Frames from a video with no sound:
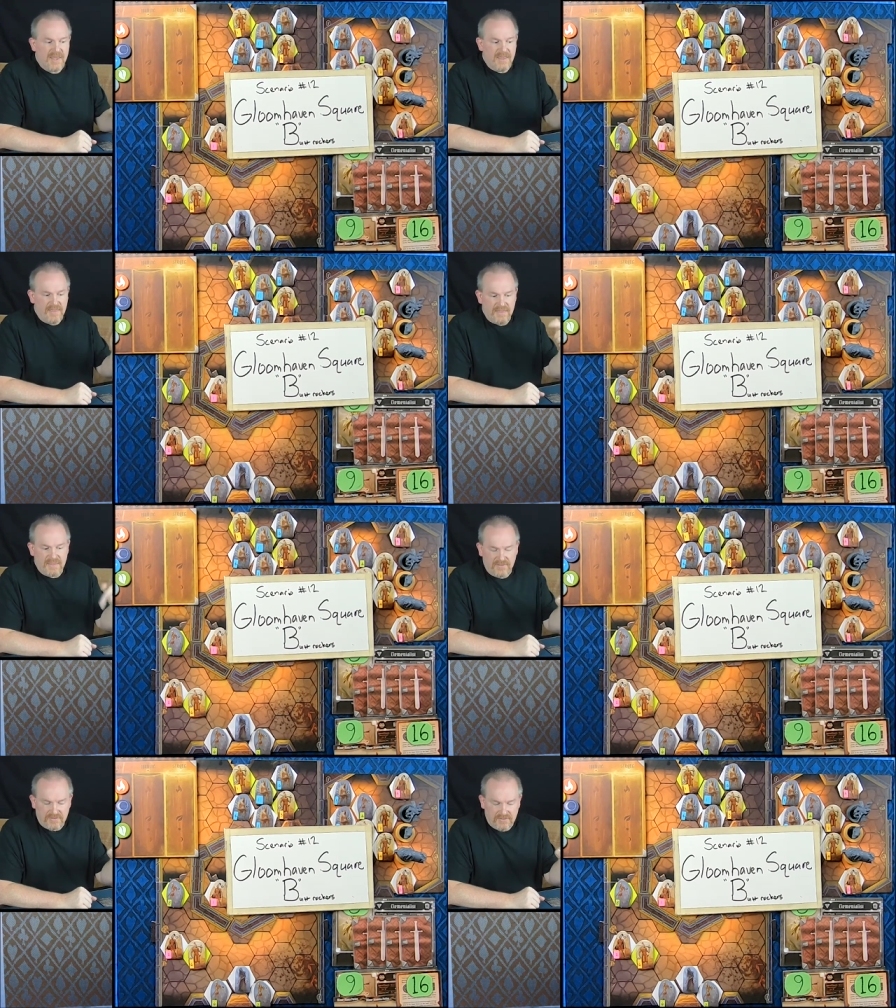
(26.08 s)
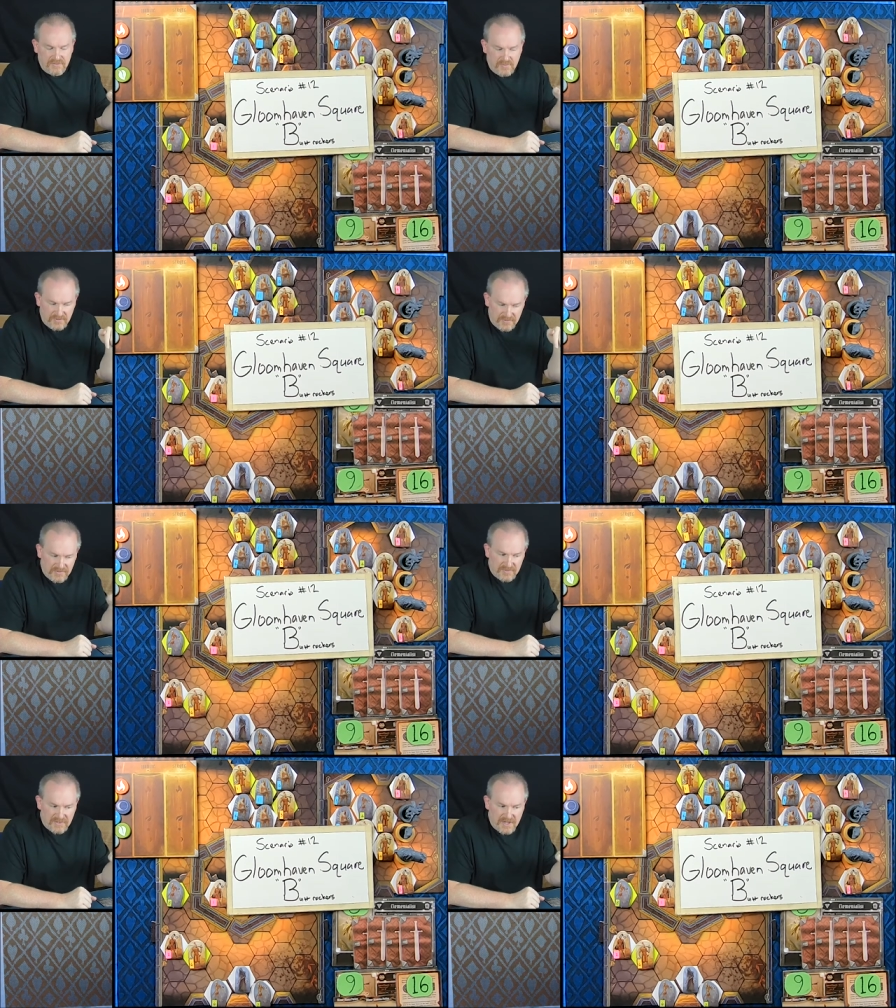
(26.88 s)
This was the
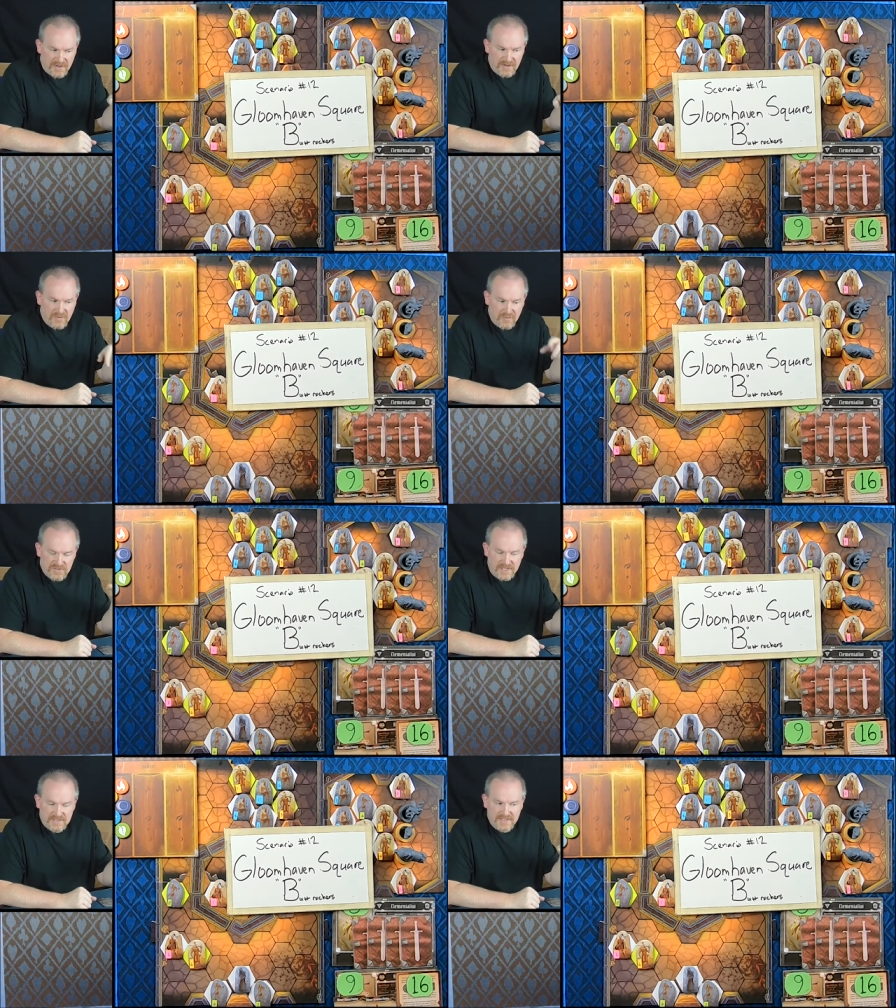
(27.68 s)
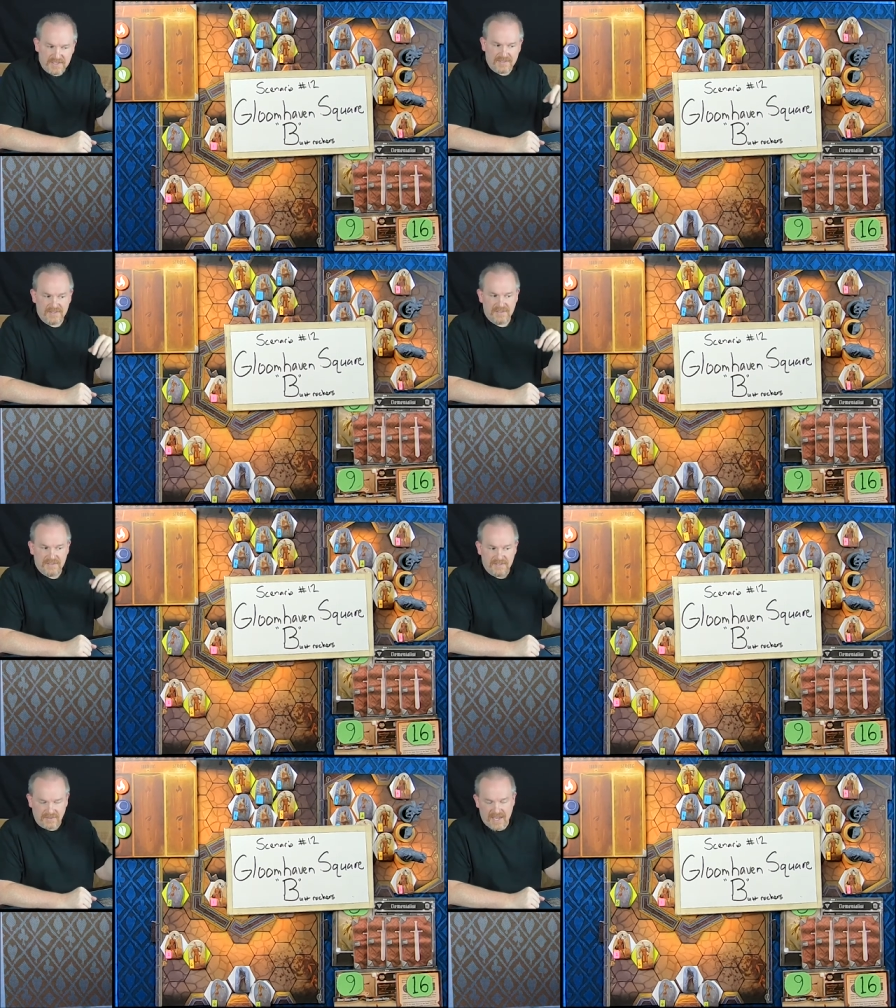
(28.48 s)
scenario which I did
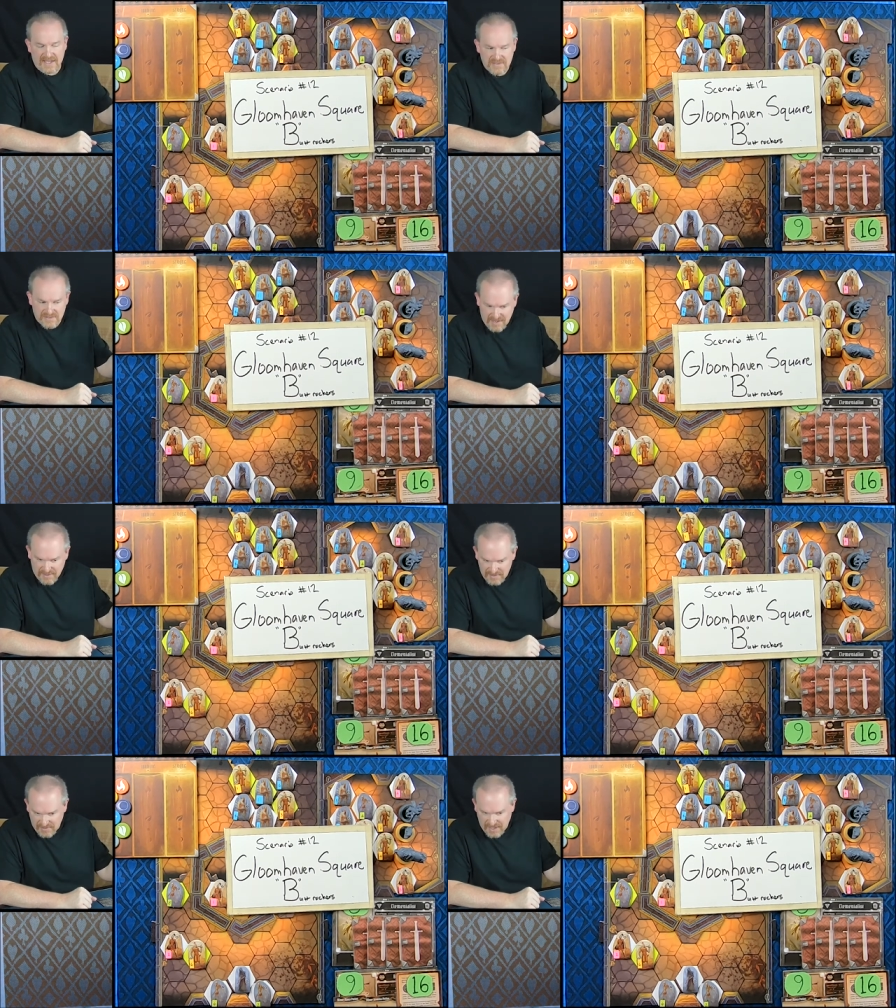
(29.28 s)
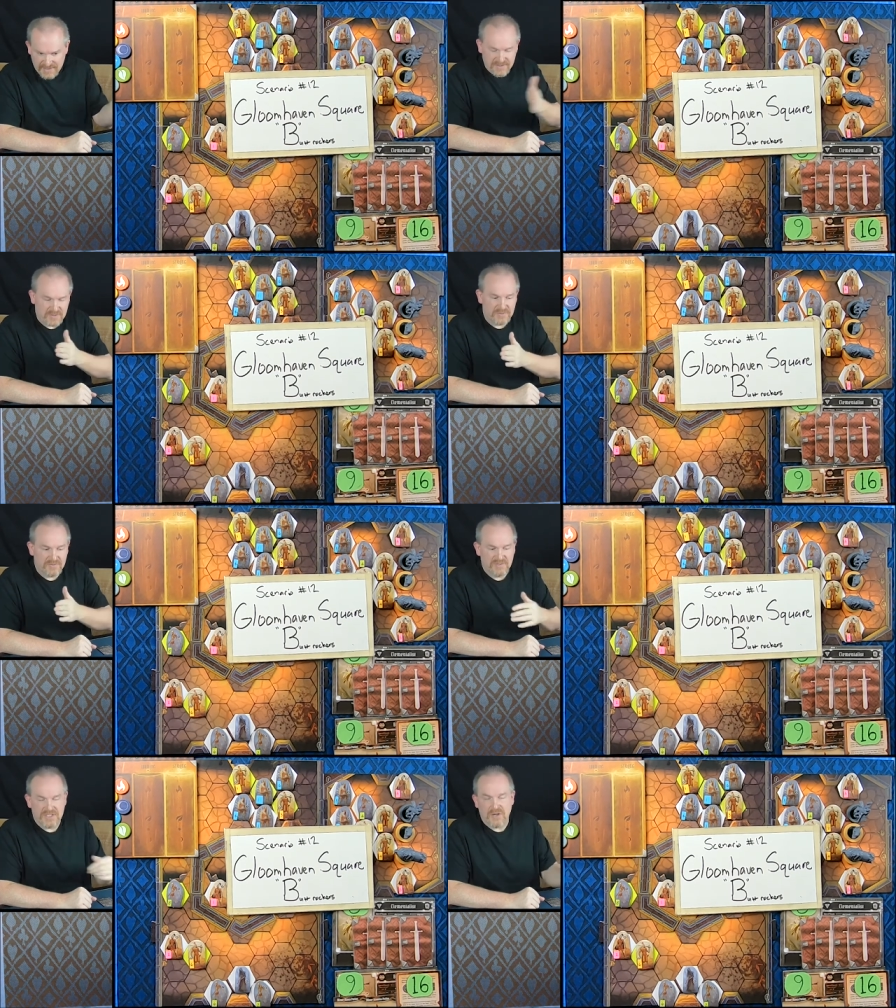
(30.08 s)
the last time I tried to
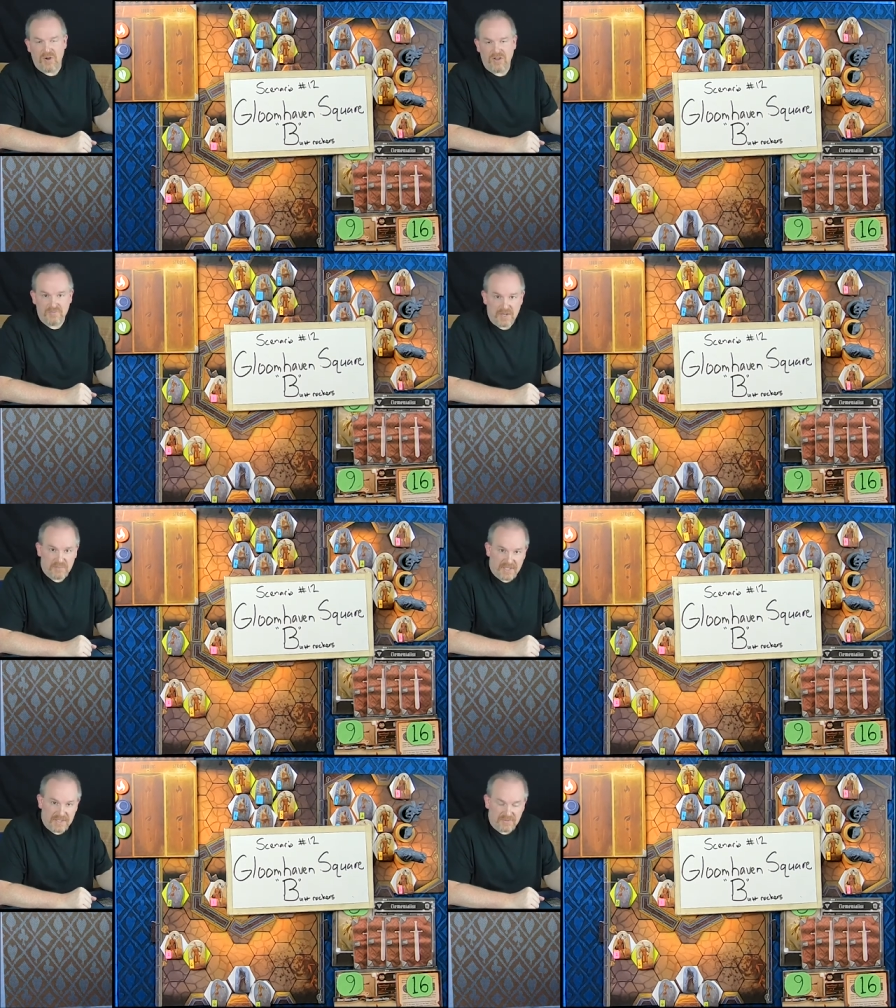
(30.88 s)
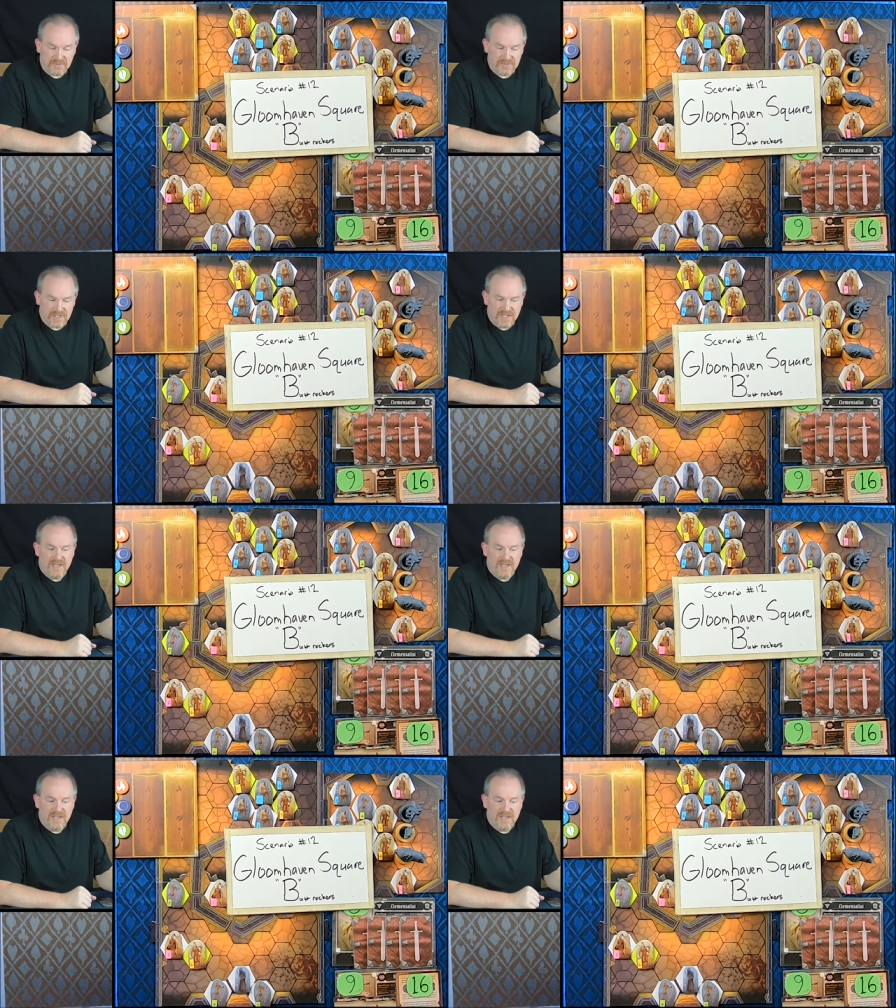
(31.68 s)
video all of my playthroughs.